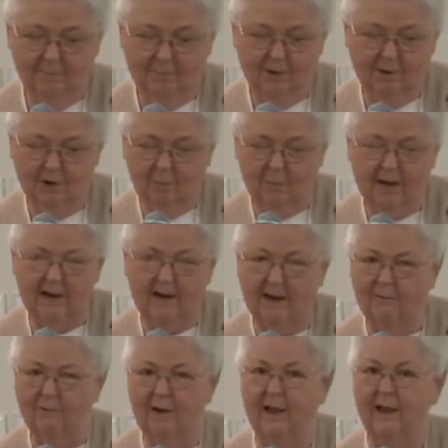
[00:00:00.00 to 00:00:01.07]
But nobody
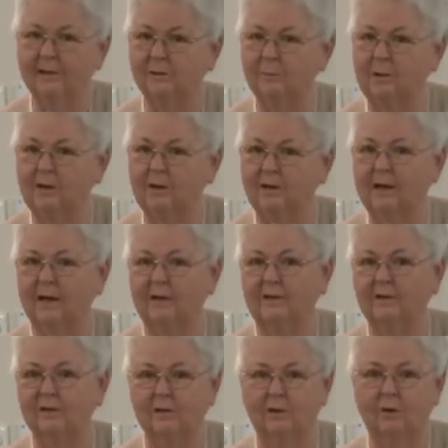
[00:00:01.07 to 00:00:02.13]
ever asked me to take
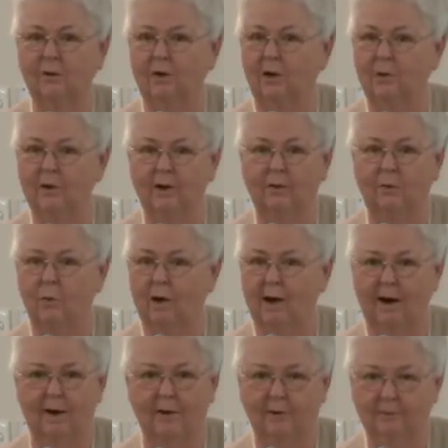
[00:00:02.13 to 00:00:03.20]
the solo in a
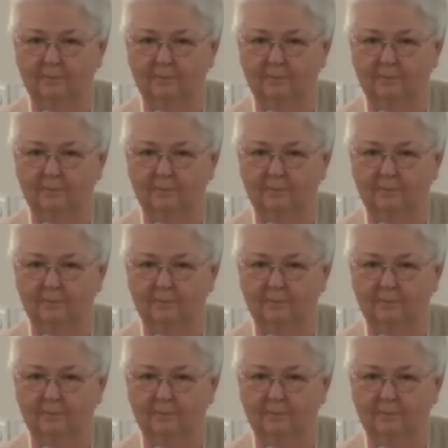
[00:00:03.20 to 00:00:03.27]
choir.